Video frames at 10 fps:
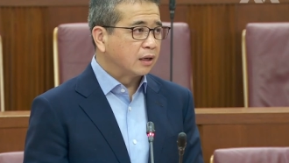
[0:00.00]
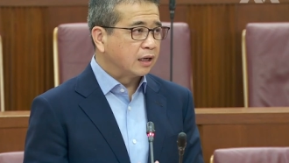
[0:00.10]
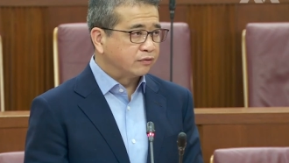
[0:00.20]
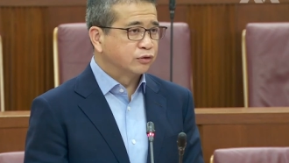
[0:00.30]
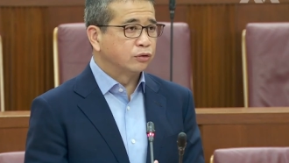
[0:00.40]

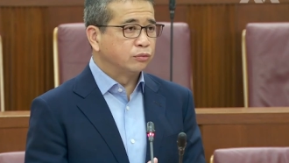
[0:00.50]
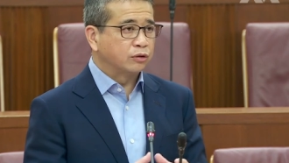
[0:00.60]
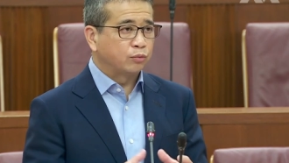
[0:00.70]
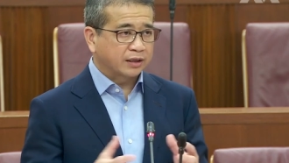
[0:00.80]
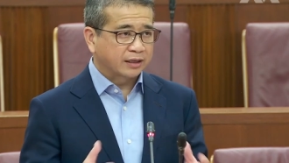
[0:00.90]
and if so,
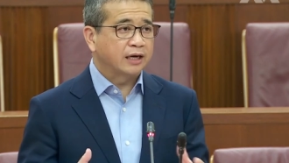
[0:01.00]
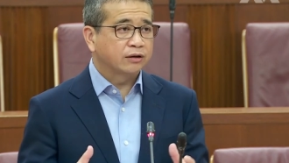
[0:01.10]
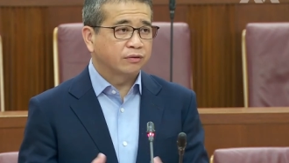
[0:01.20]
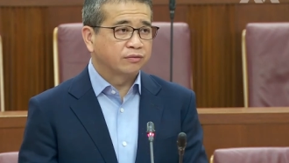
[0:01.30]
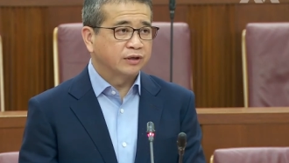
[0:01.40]
with what
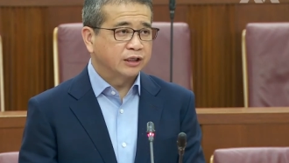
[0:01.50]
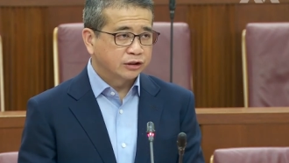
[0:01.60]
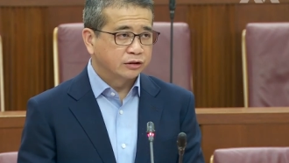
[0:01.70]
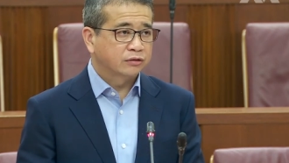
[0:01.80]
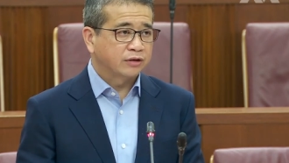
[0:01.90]
kind of
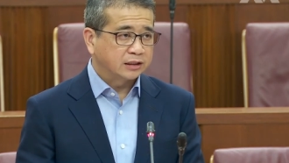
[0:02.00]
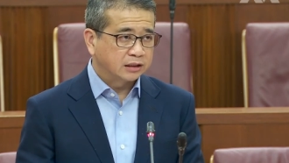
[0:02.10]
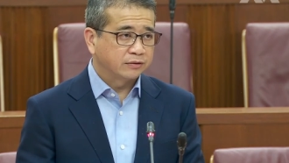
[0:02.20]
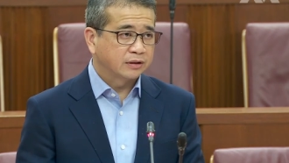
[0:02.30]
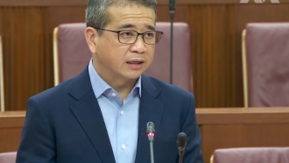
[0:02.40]
additional
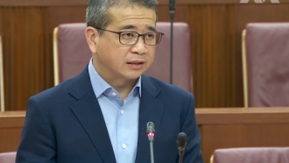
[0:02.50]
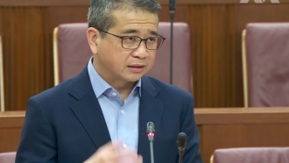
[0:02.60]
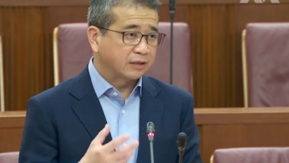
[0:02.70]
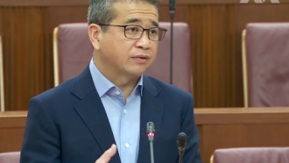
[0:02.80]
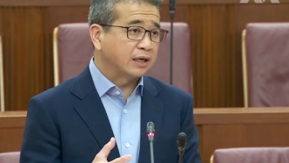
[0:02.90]
criteria as
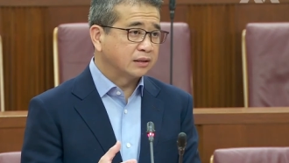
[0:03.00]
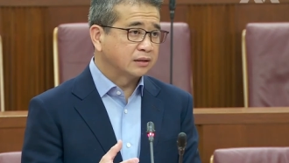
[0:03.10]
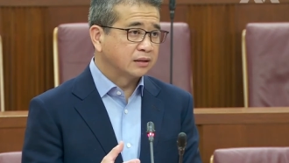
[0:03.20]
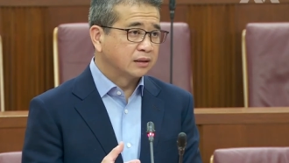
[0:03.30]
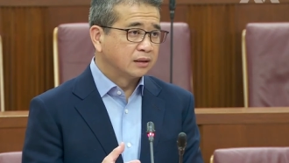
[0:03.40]

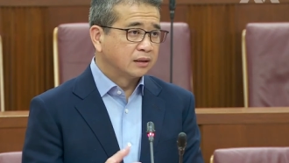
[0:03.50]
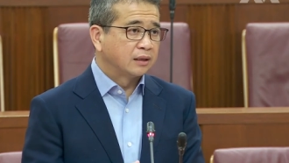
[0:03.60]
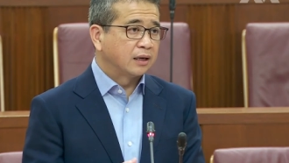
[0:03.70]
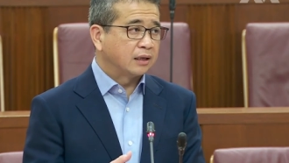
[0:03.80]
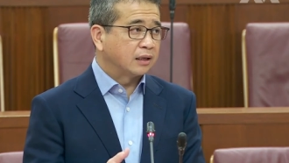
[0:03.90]
safeguards.
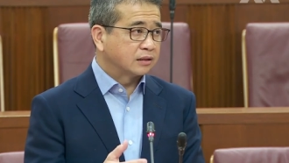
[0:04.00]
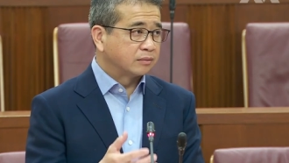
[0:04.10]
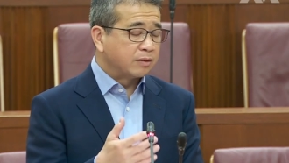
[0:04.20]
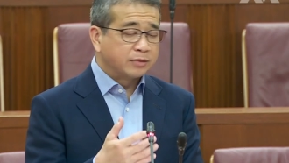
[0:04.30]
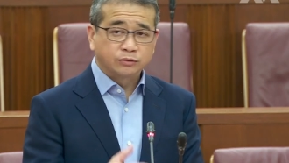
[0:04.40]
And
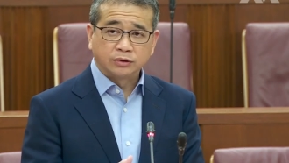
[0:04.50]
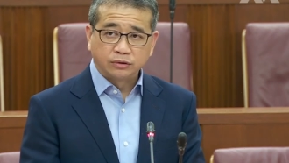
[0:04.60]
as members